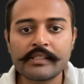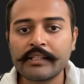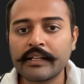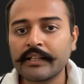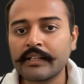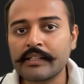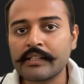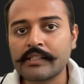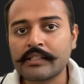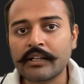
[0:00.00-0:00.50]
that
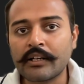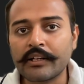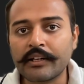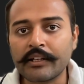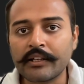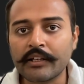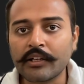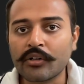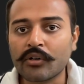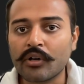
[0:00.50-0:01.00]
is
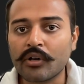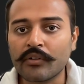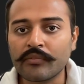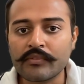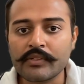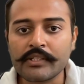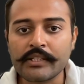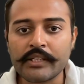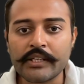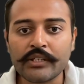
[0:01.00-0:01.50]
starting a
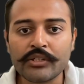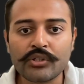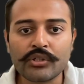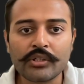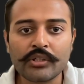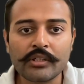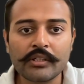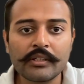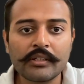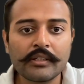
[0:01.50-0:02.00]

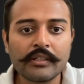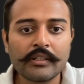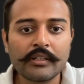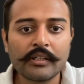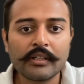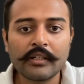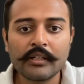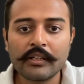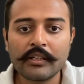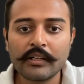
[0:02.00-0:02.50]
conversation,
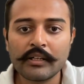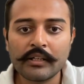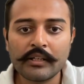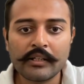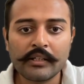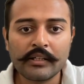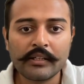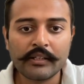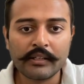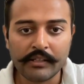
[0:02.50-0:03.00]

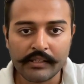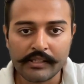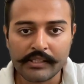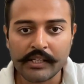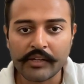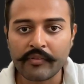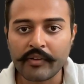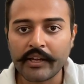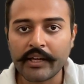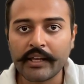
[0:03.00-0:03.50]

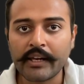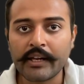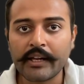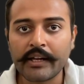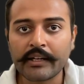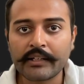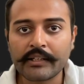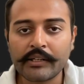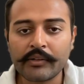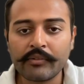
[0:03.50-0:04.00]
receiving an
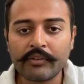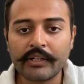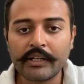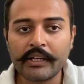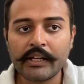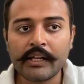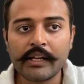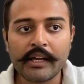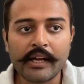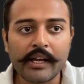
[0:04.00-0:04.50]

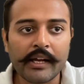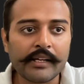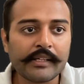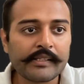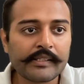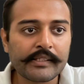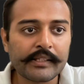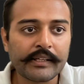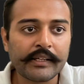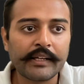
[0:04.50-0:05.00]
activity and
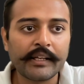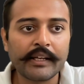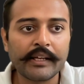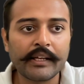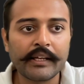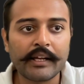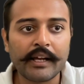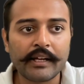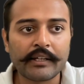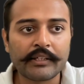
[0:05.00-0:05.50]
sending
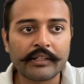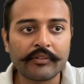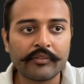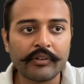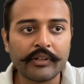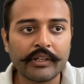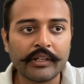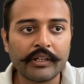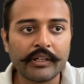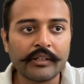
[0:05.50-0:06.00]
an
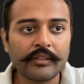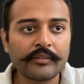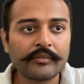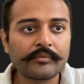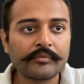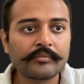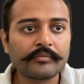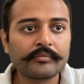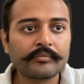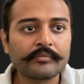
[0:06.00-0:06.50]
activity.
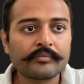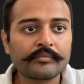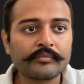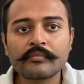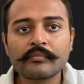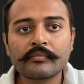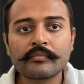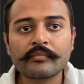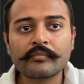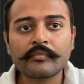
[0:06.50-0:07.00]

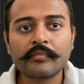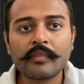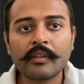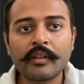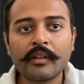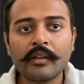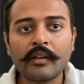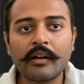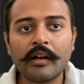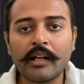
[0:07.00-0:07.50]

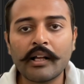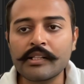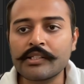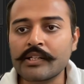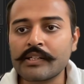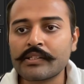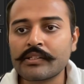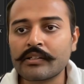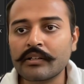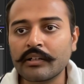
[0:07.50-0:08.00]
I'll
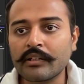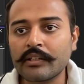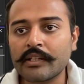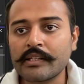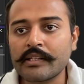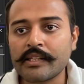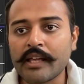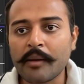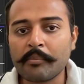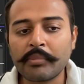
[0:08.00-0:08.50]
just run
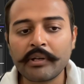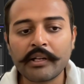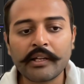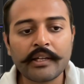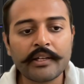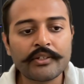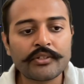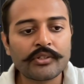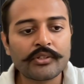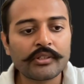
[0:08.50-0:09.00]
this
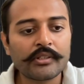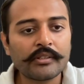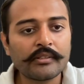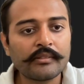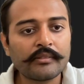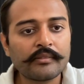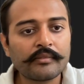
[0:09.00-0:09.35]
application.